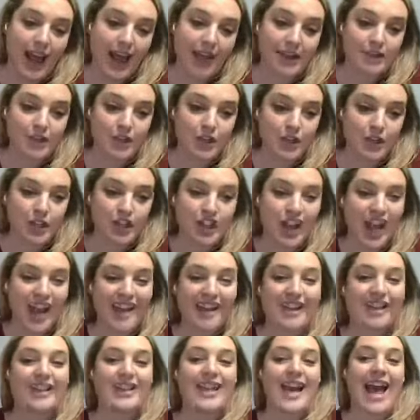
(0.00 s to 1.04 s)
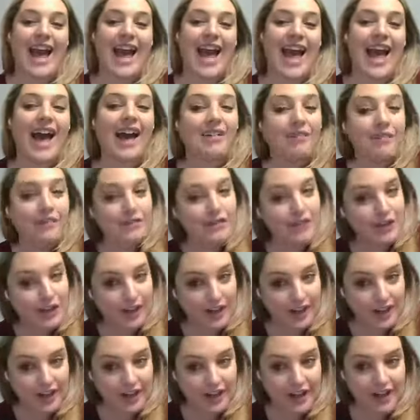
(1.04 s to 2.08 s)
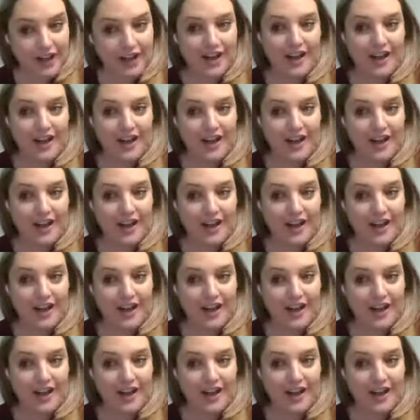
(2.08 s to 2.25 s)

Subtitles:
ask your child after